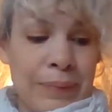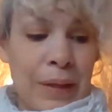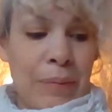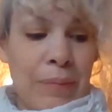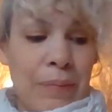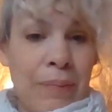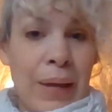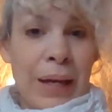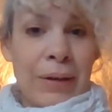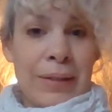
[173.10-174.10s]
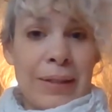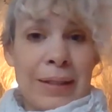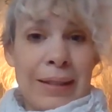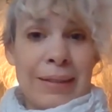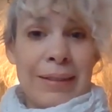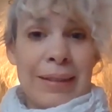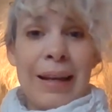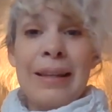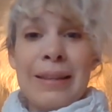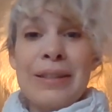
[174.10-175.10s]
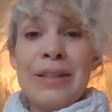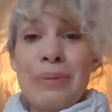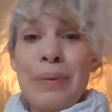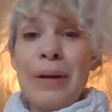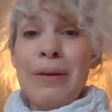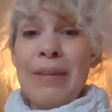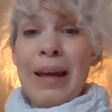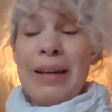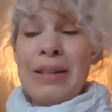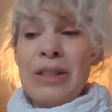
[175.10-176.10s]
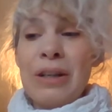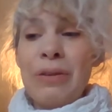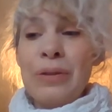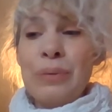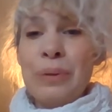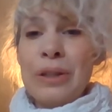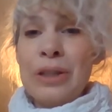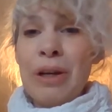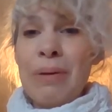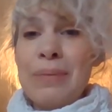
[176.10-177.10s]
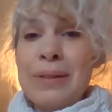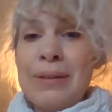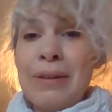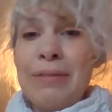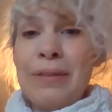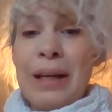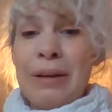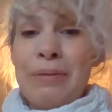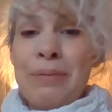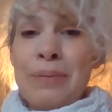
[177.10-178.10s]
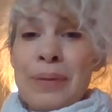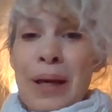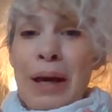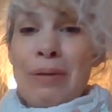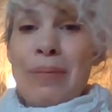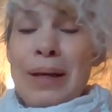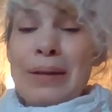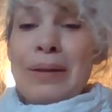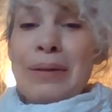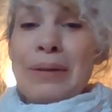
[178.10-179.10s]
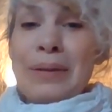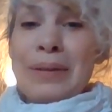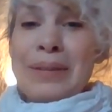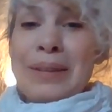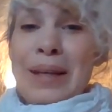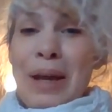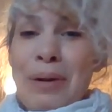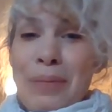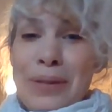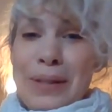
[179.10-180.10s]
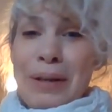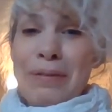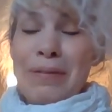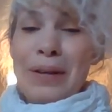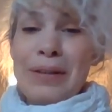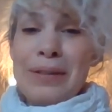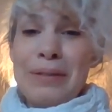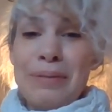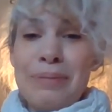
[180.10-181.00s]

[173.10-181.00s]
the Maker's Dozen. I think she's part of that, and she holds workshops of like how to make little animals out of felt.